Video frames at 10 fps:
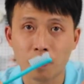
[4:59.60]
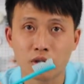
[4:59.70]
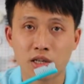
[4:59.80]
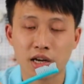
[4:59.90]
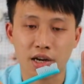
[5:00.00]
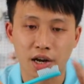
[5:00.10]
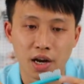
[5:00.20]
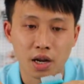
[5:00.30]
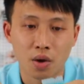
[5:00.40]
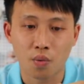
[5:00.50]

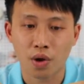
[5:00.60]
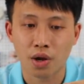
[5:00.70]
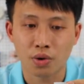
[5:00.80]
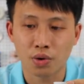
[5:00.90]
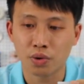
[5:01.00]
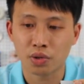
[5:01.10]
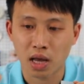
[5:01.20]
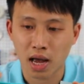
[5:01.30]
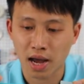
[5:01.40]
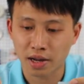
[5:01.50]
Second, we use
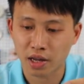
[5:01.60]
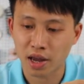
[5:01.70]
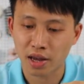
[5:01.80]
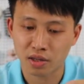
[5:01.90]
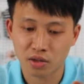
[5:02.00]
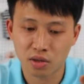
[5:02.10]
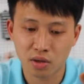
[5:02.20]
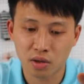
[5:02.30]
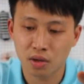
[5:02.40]
high trans